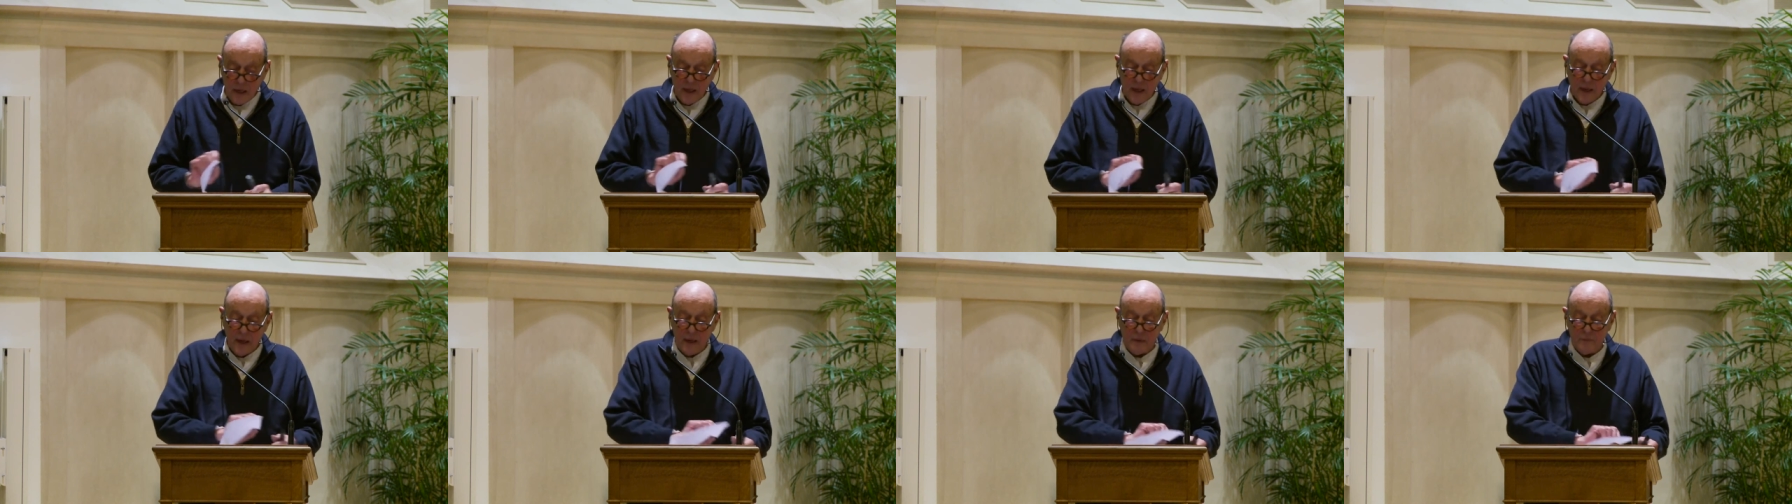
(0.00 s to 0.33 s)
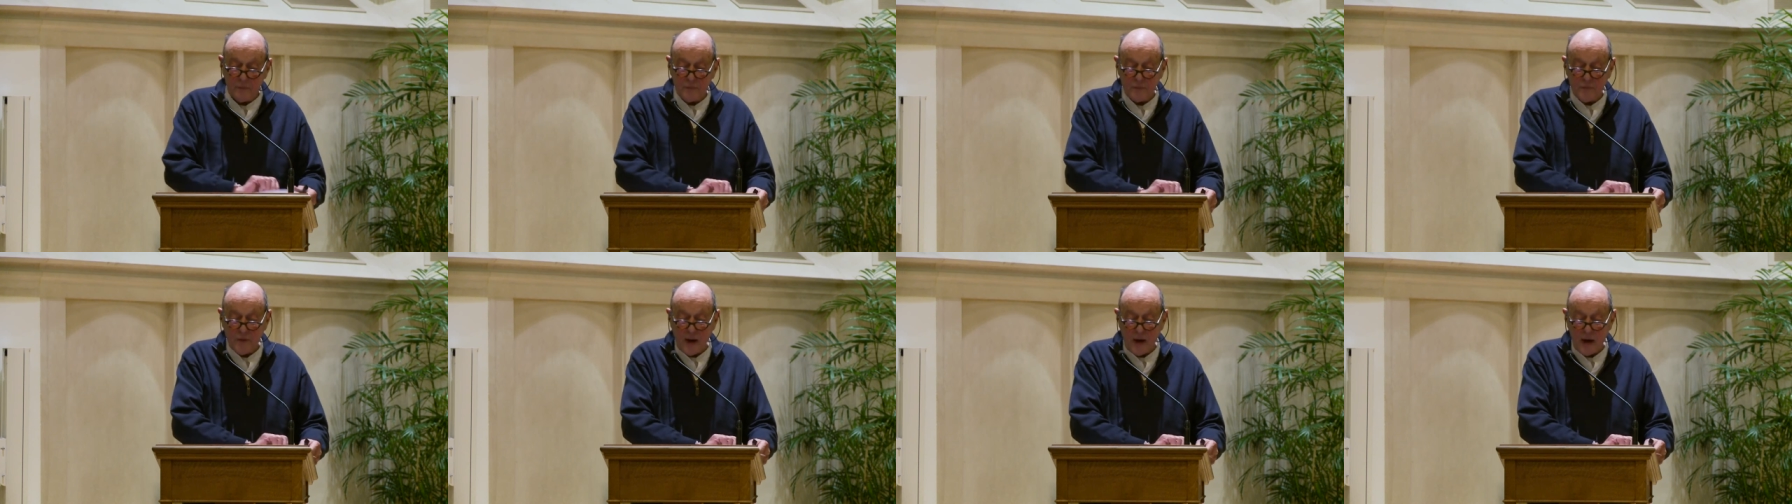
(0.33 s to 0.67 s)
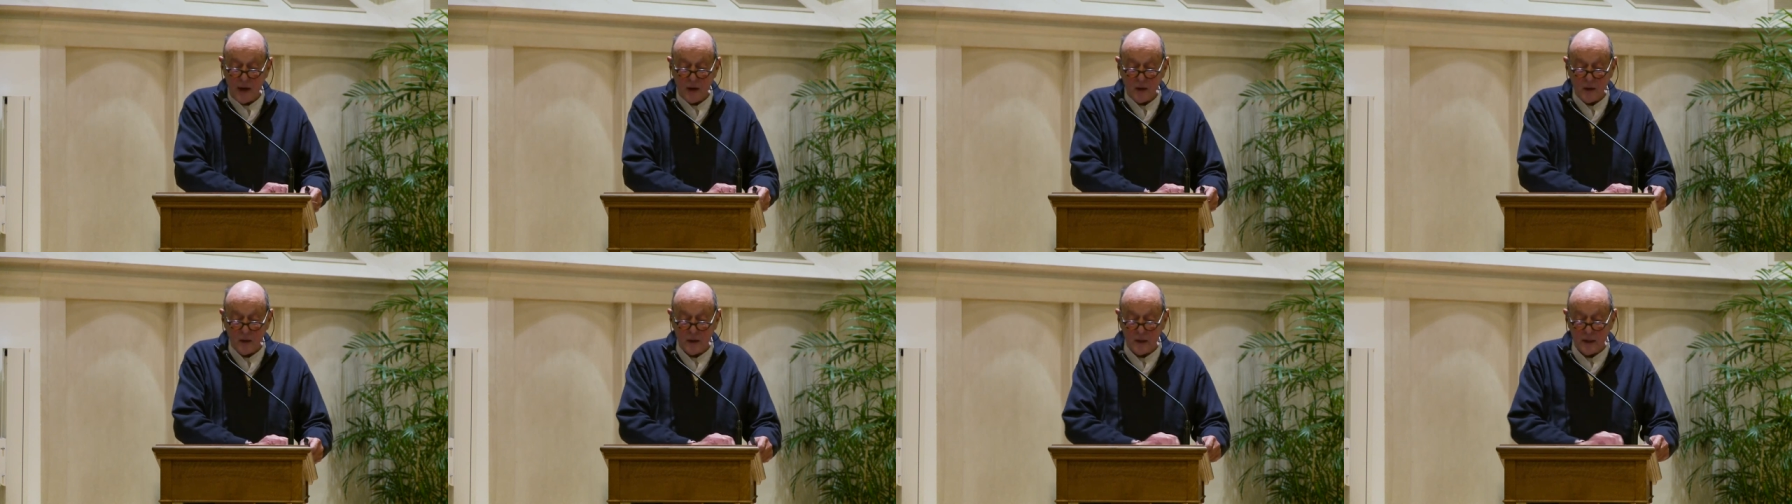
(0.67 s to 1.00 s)
And
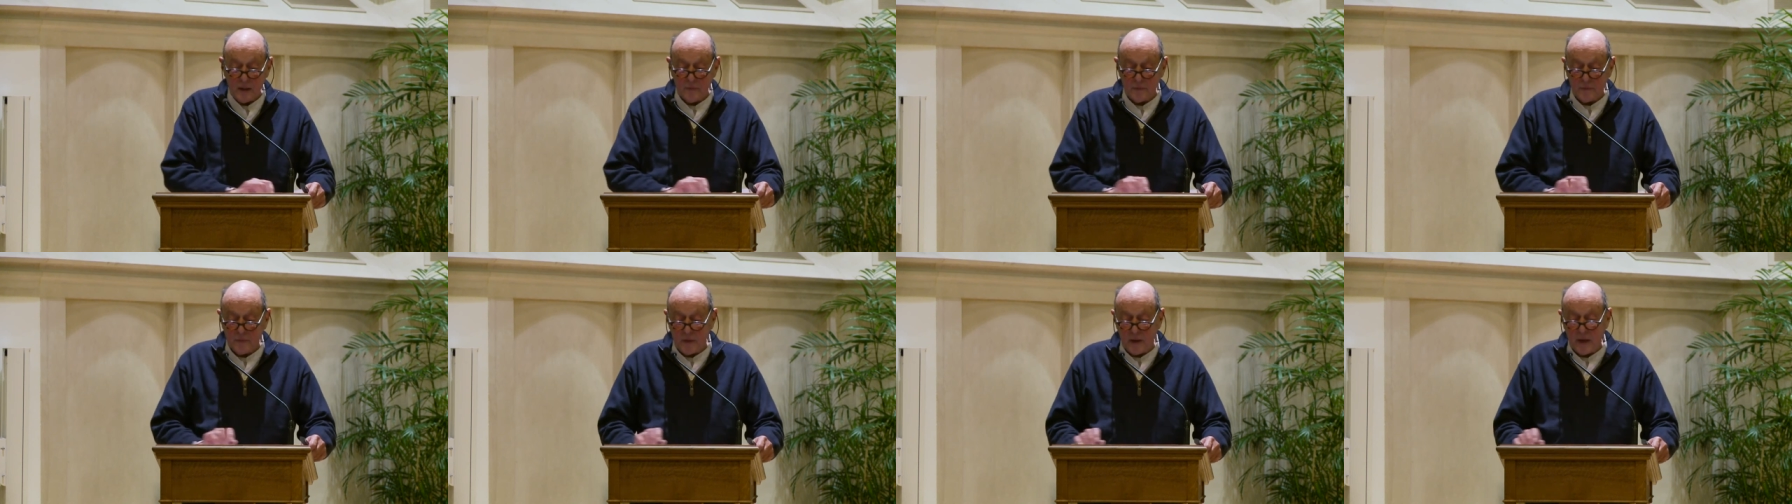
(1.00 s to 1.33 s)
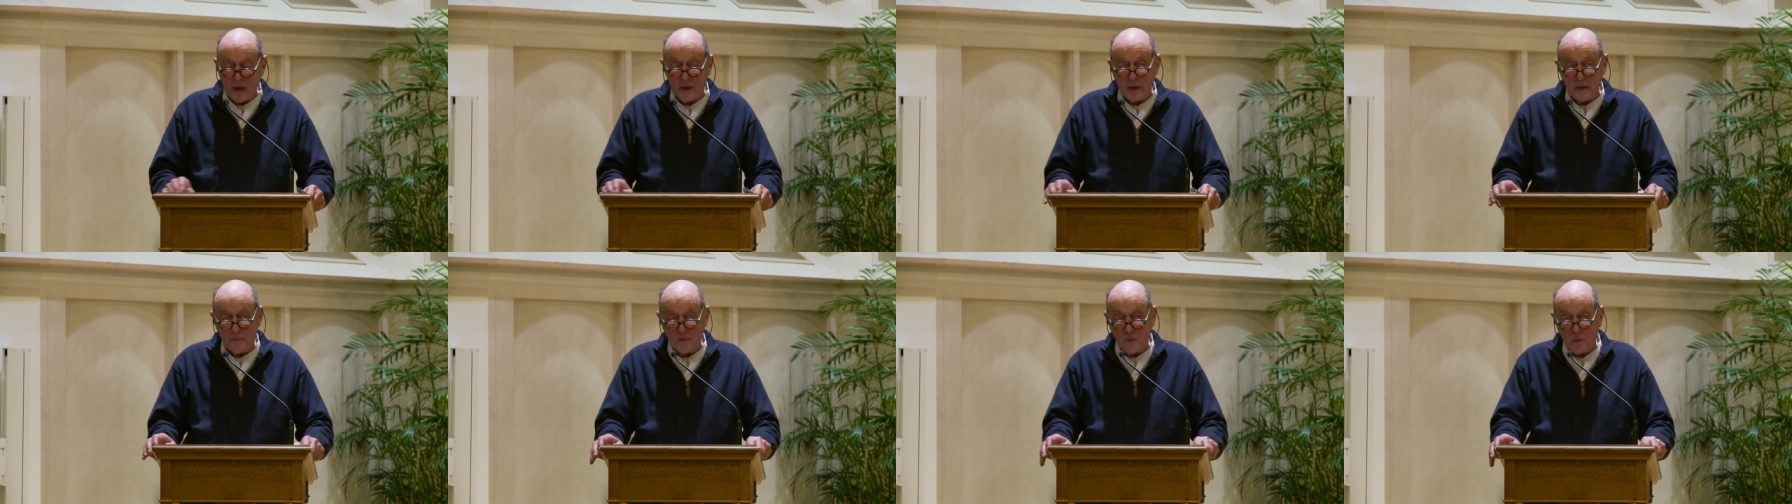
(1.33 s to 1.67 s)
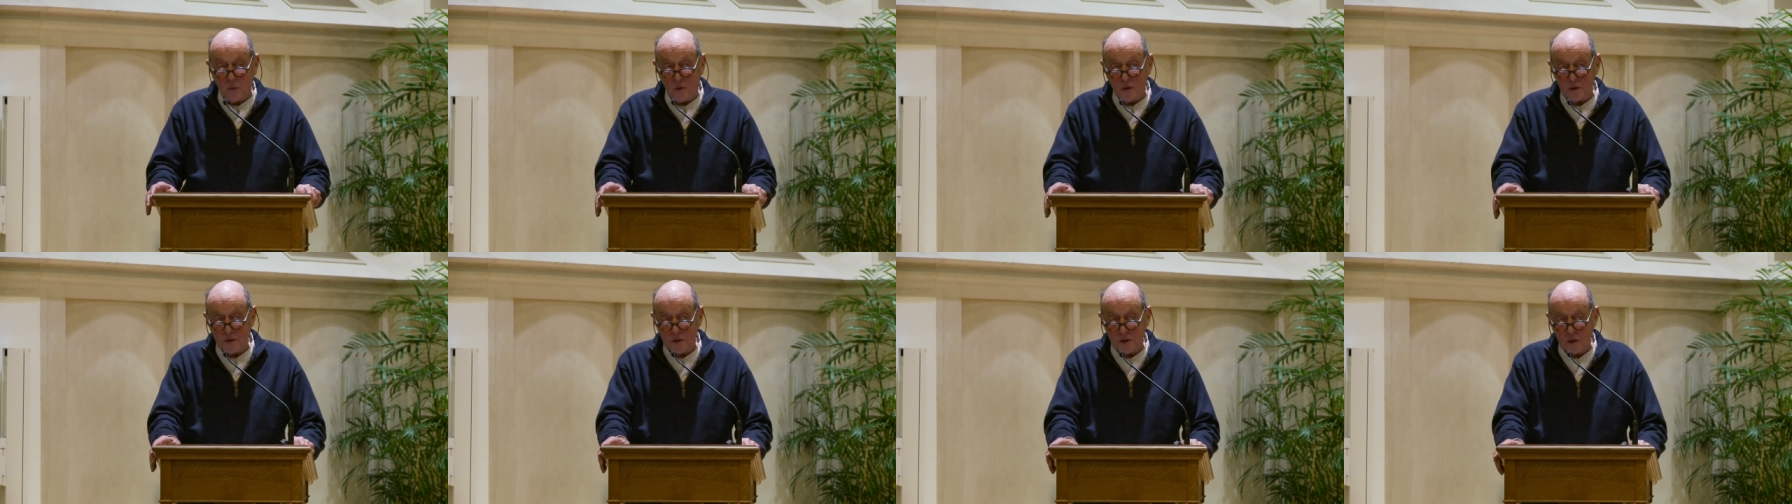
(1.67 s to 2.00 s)
fire and flood, of
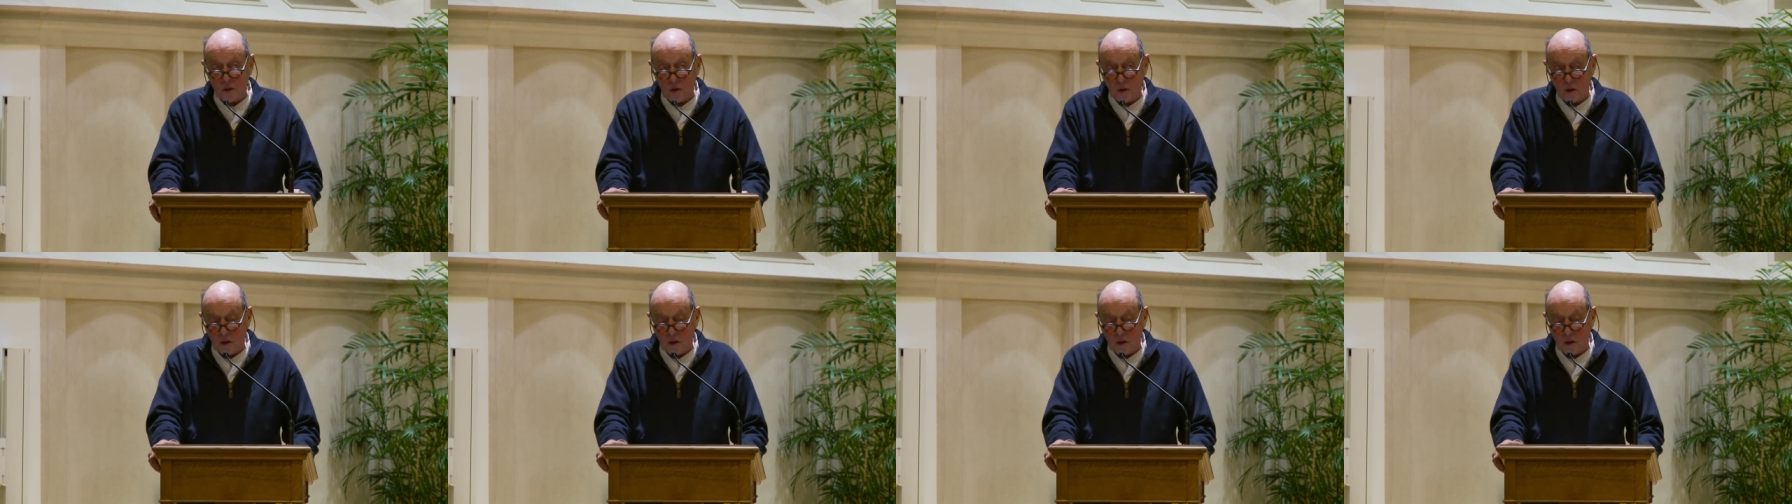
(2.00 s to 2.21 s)
course,